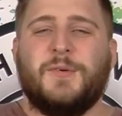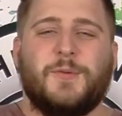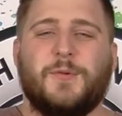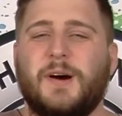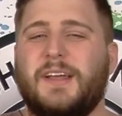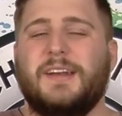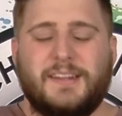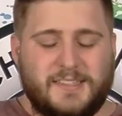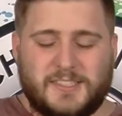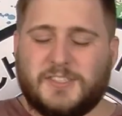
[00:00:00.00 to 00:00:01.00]

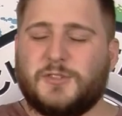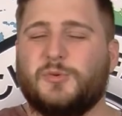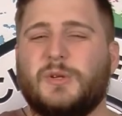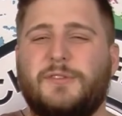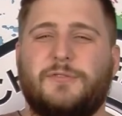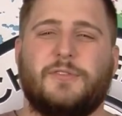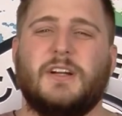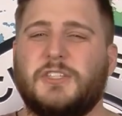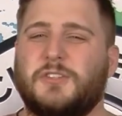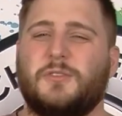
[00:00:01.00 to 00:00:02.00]
what just a
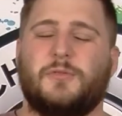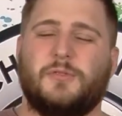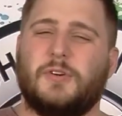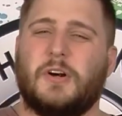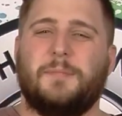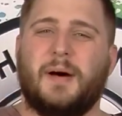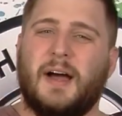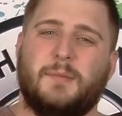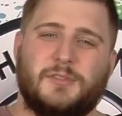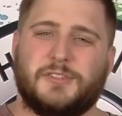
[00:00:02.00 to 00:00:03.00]
refresher through our
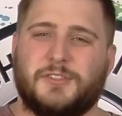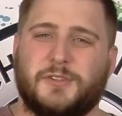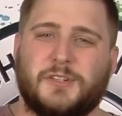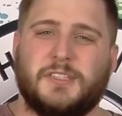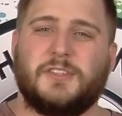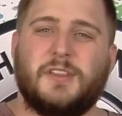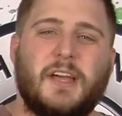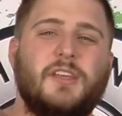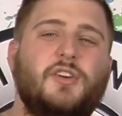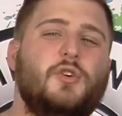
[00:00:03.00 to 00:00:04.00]
Bible story so
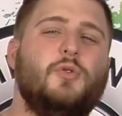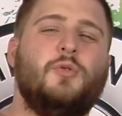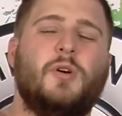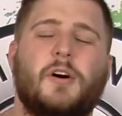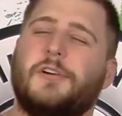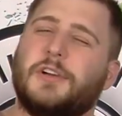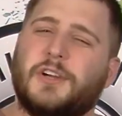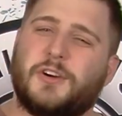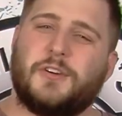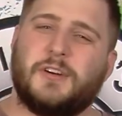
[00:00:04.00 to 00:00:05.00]
that you are
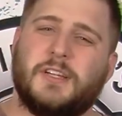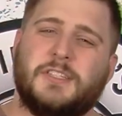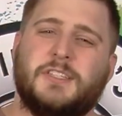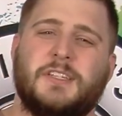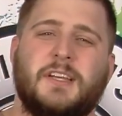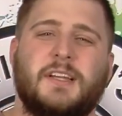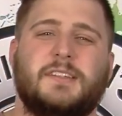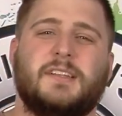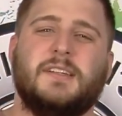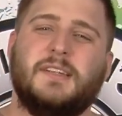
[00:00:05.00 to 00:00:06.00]
encouraged
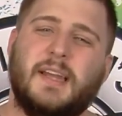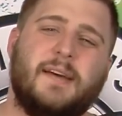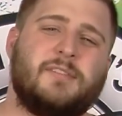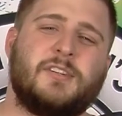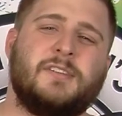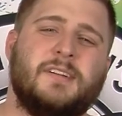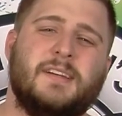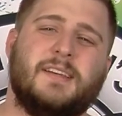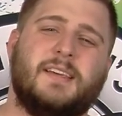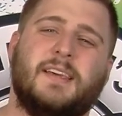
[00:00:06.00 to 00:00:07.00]
to never
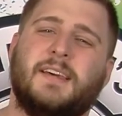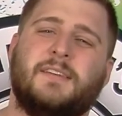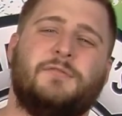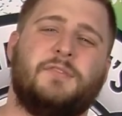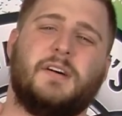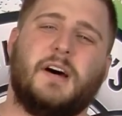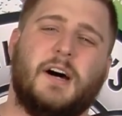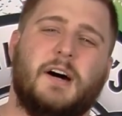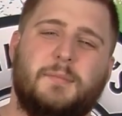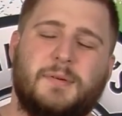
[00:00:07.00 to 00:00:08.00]
give
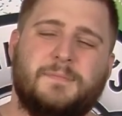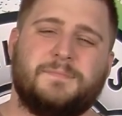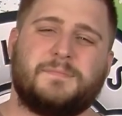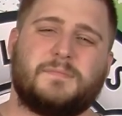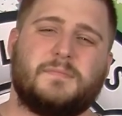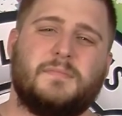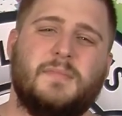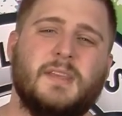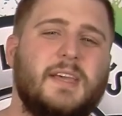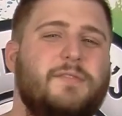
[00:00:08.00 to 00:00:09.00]
up.
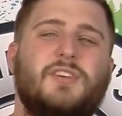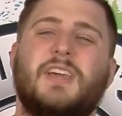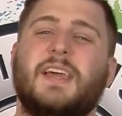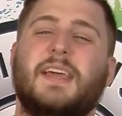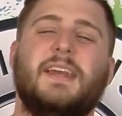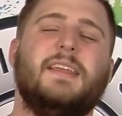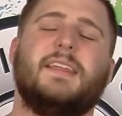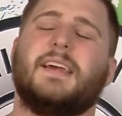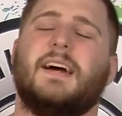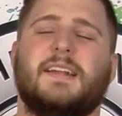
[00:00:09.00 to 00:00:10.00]
If you get
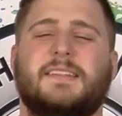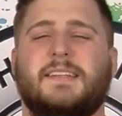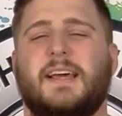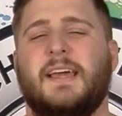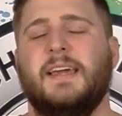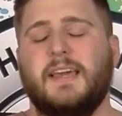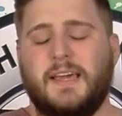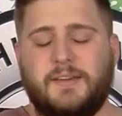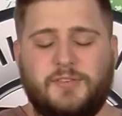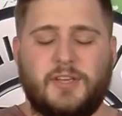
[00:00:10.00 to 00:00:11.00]
anything out of today,
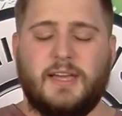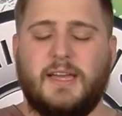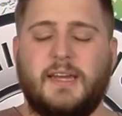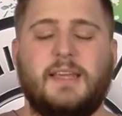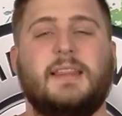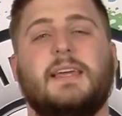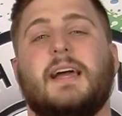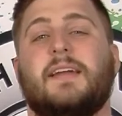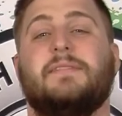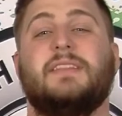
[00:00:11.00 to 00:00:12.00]
if you get
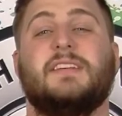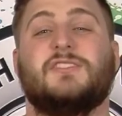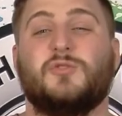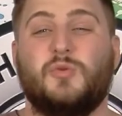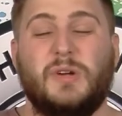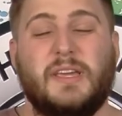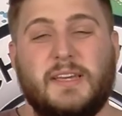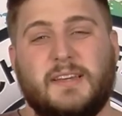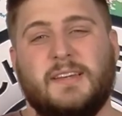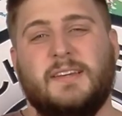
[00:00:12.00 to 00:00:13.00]
anything out of this week,